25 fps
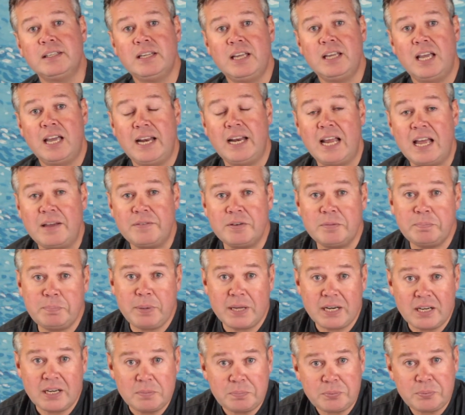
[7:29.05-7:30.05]
and have a
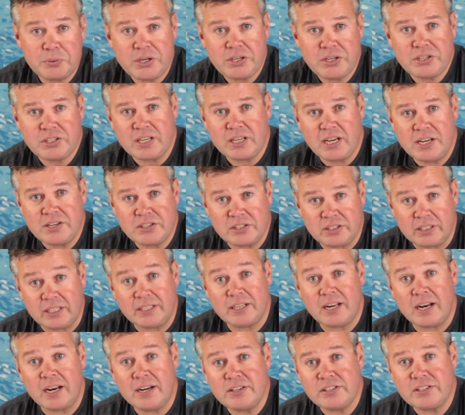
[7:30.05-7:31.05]
better appreciation and
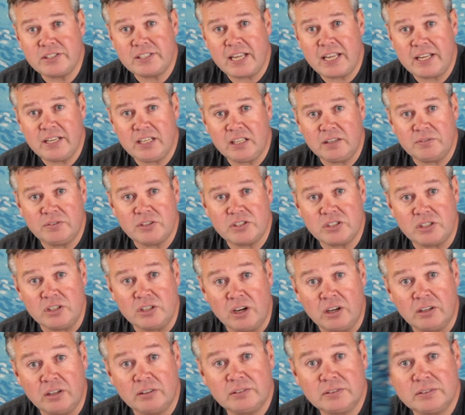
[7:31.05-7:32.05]
understanding of this
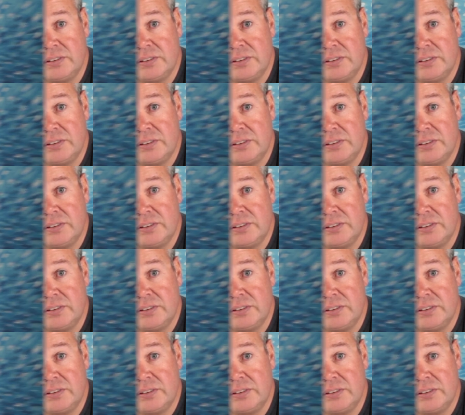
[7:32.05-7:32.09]
knot.